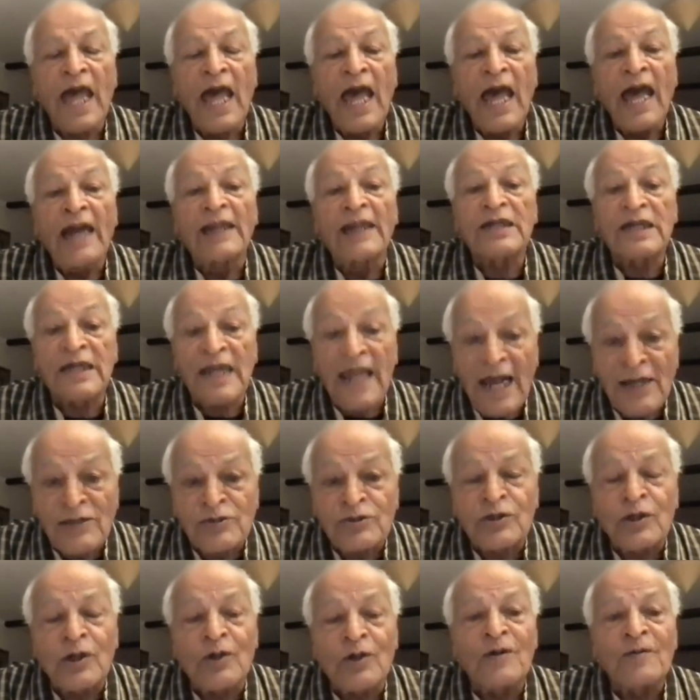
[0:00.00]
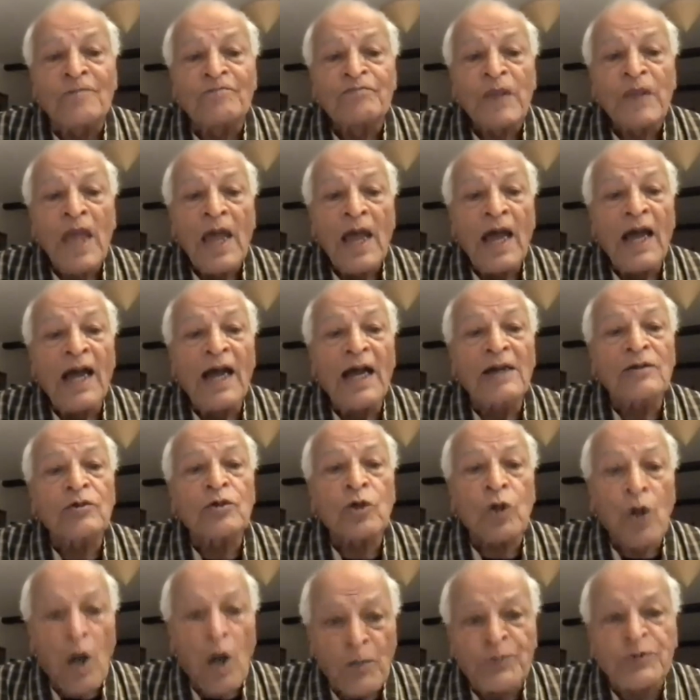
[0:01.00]
And Glasgow uh,
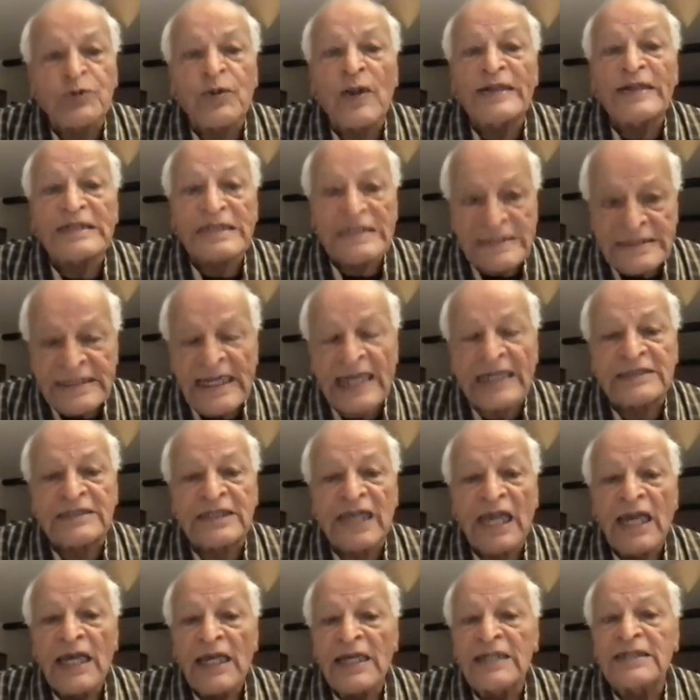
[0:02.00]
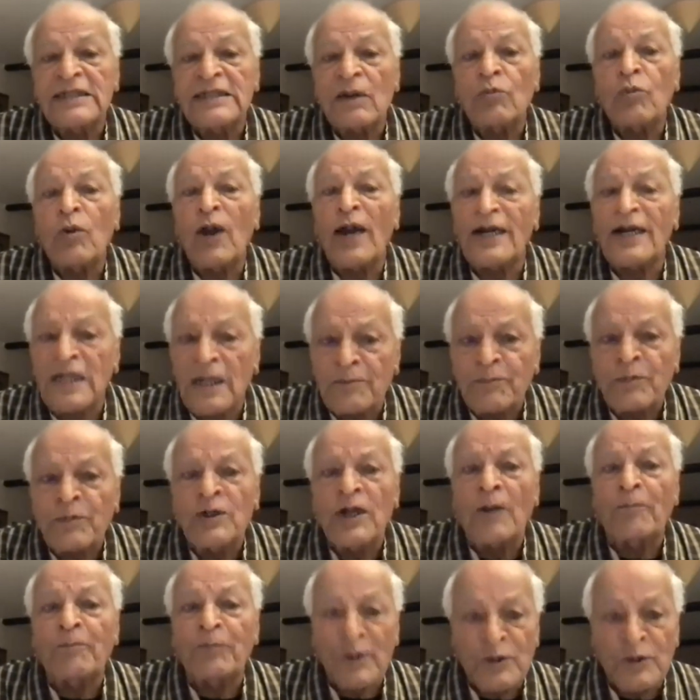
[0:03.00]
COP26 is a wonderful
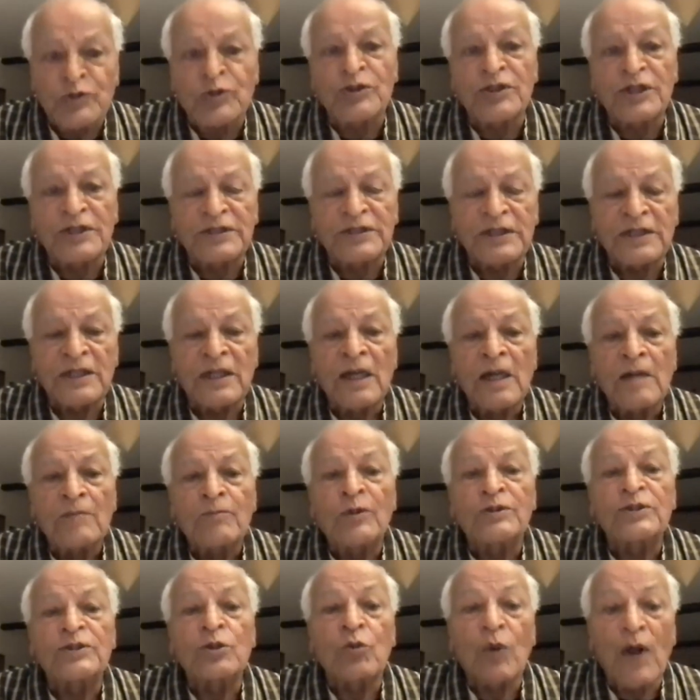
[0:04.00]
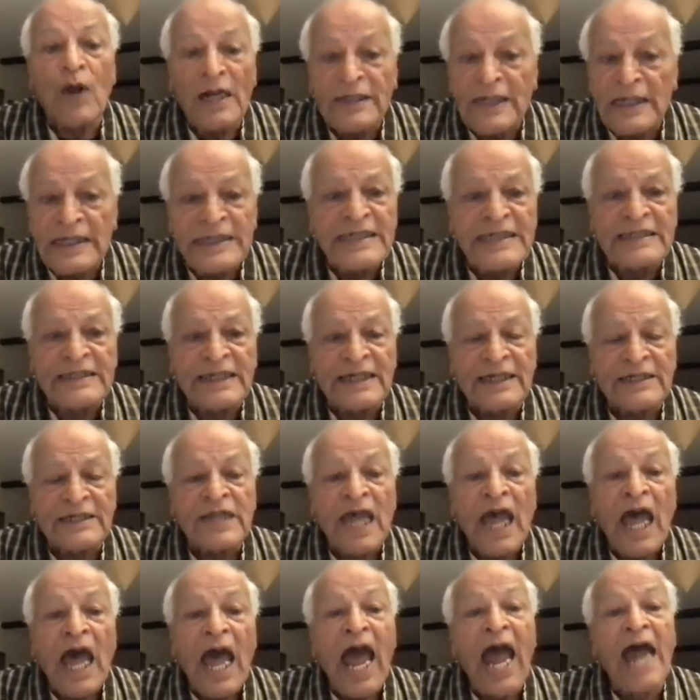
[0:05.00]
opportunity for the world leaders
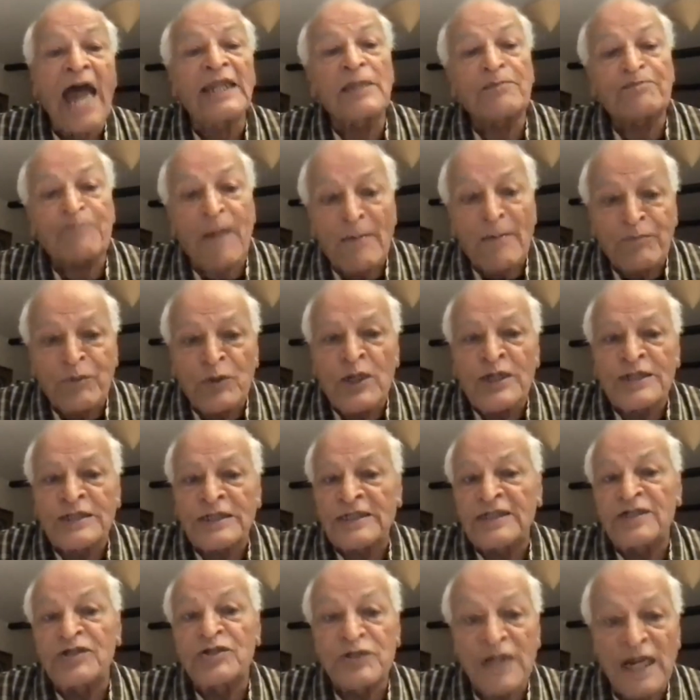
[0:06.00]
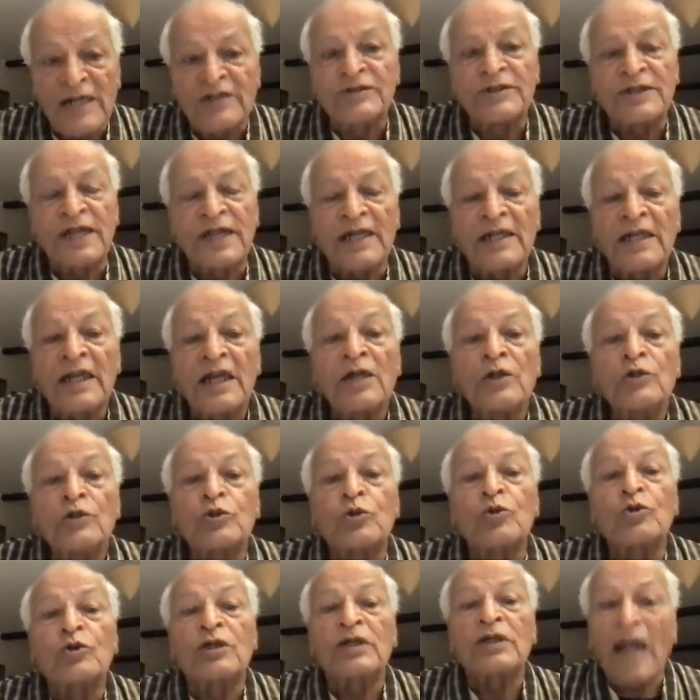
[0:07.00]
and the population in general
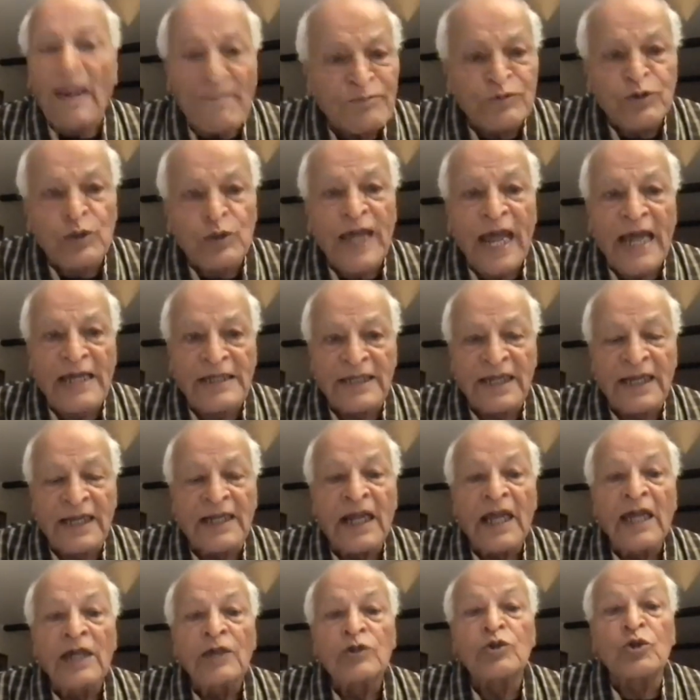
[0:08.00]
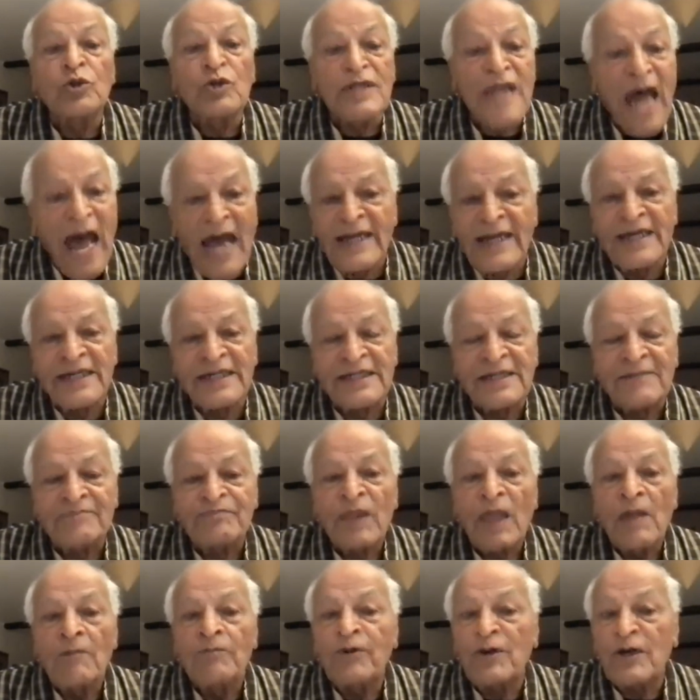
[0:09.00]
to come together, unite,
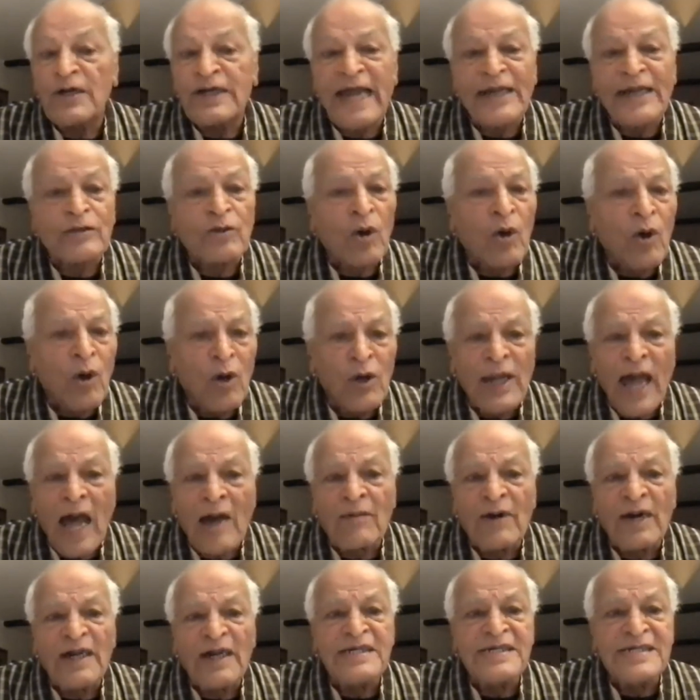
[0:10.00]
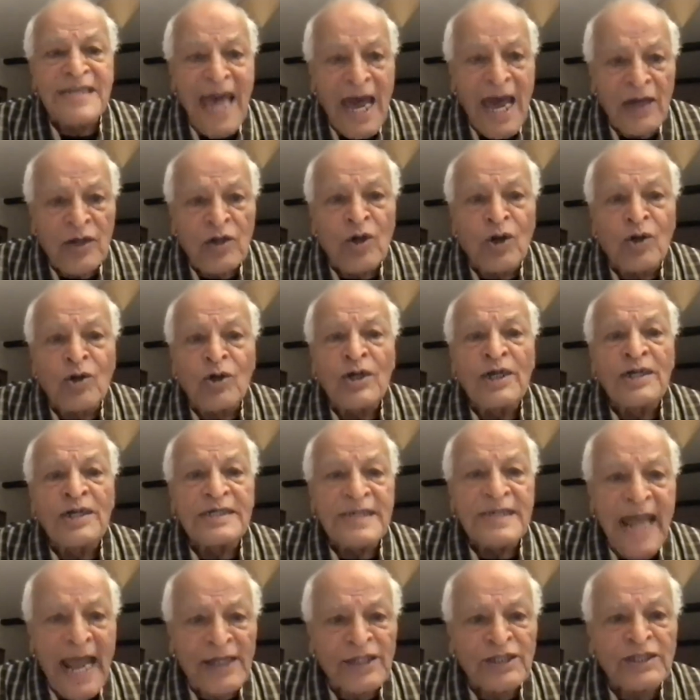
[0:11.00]
forget all our narrow
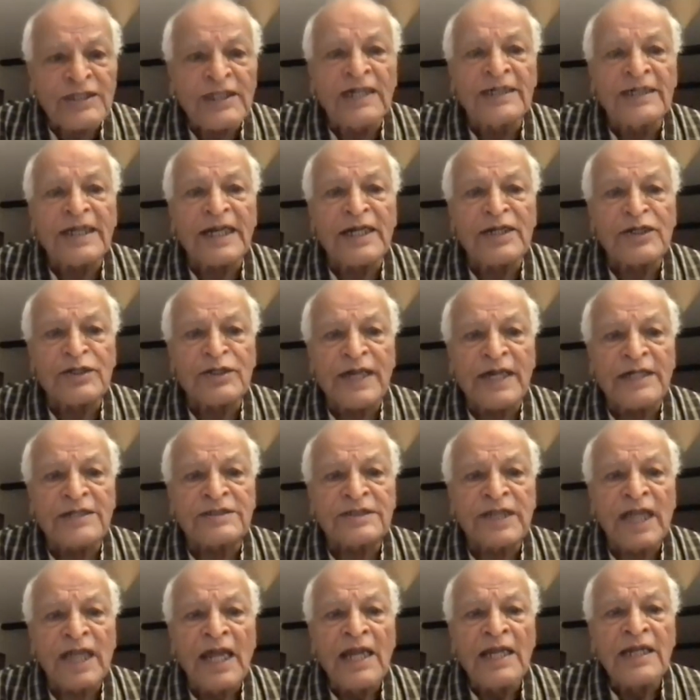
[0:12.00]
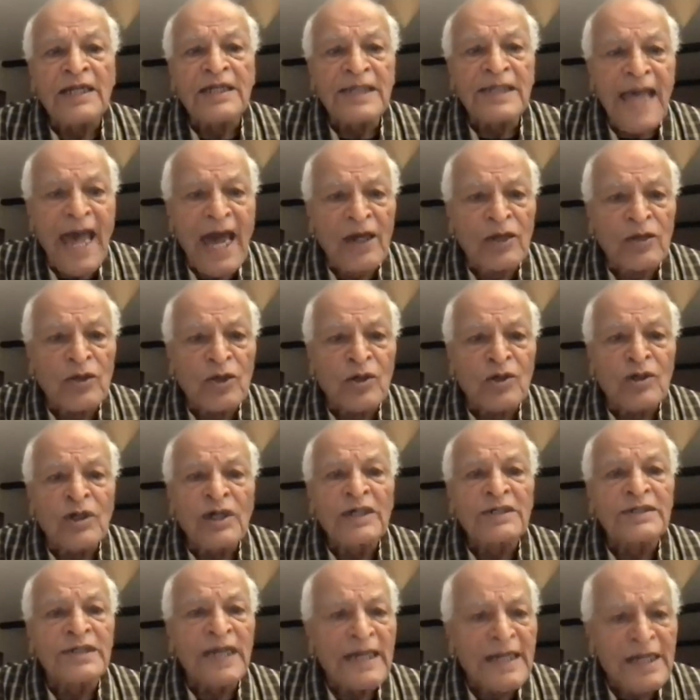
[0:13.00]
national interests, narrow
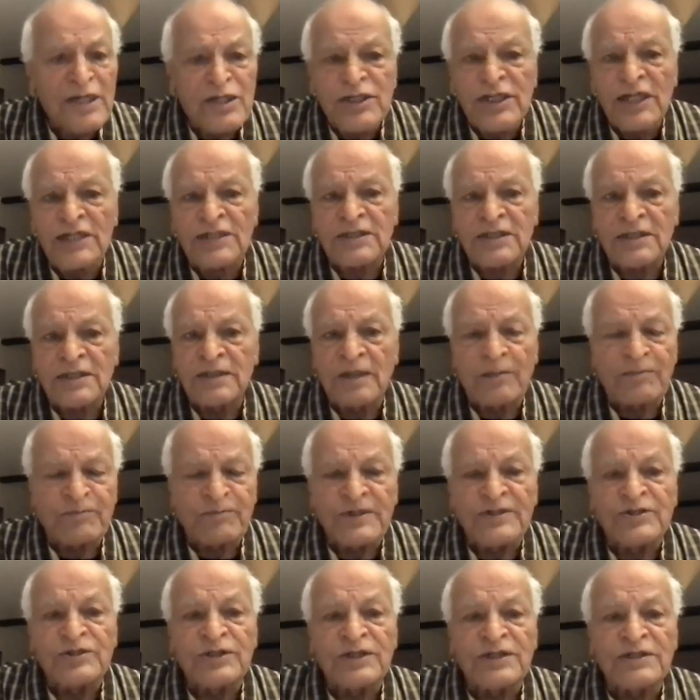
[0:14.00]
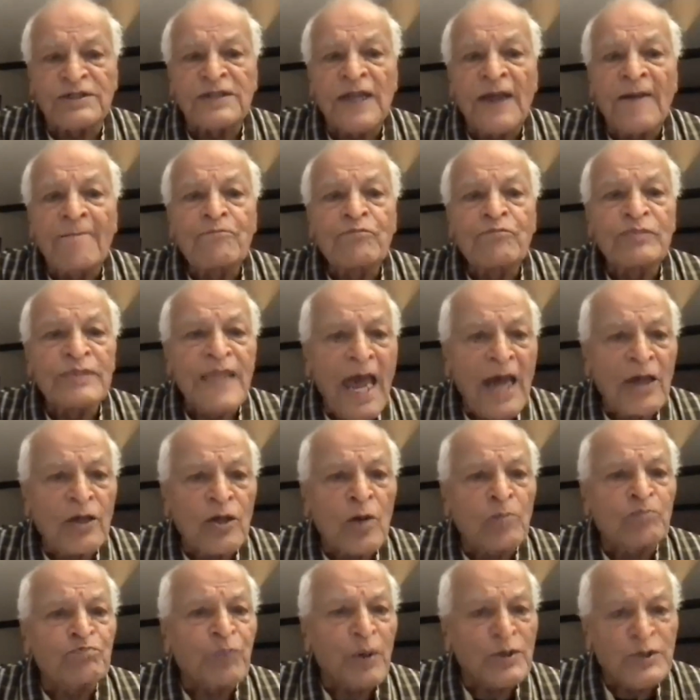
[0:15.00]
religious differences, narrow
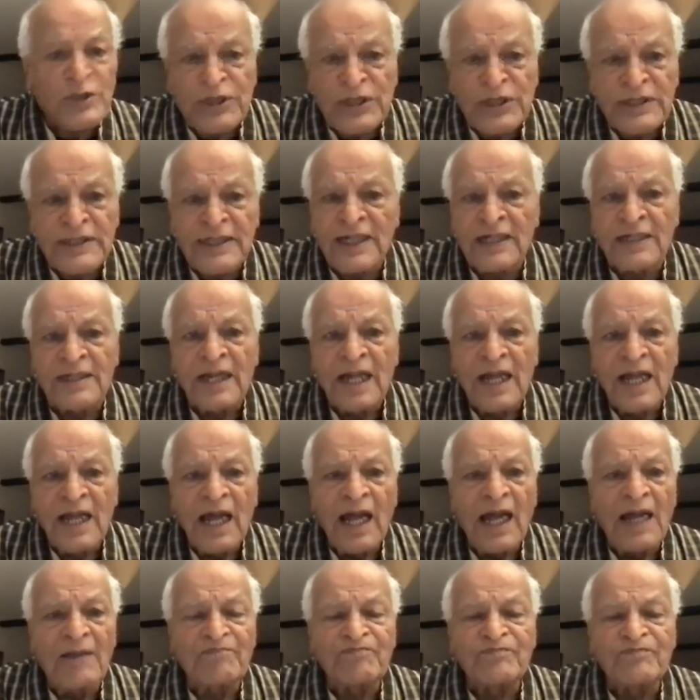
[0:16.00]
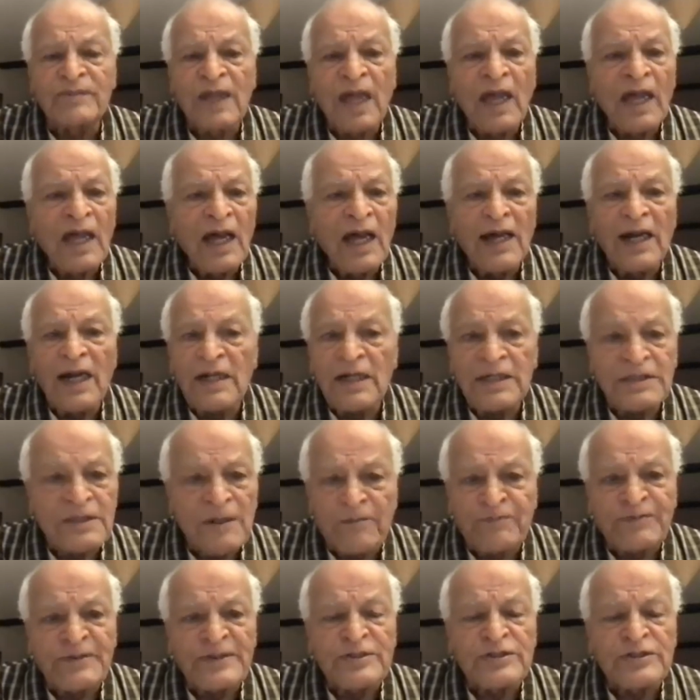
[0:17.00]
political um, uh,
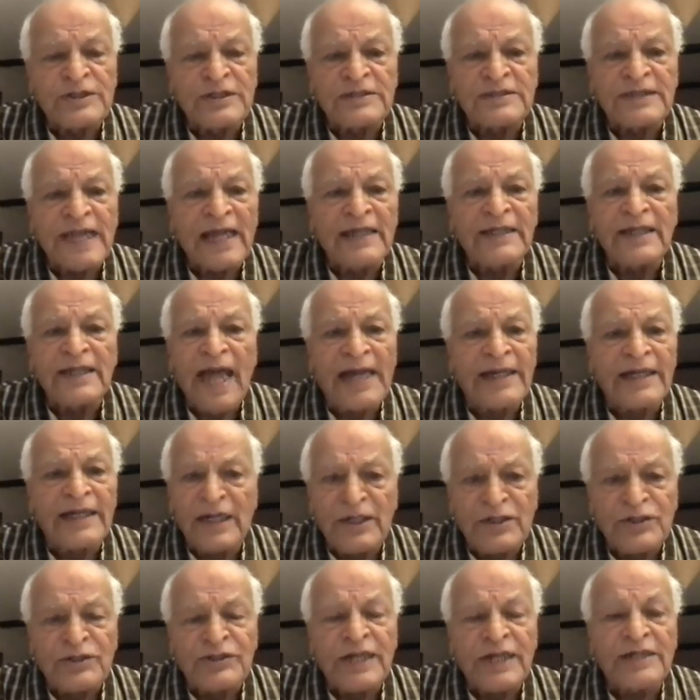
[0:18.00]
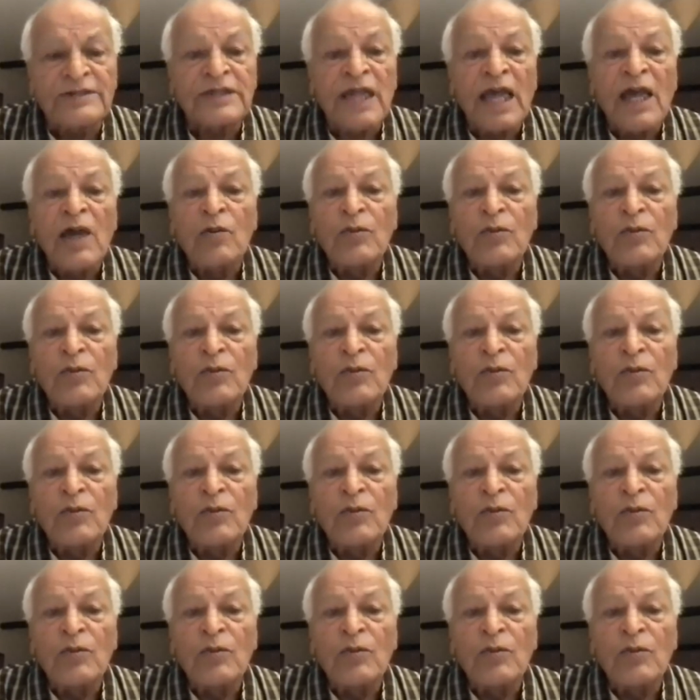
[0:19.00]
differences and, and interests.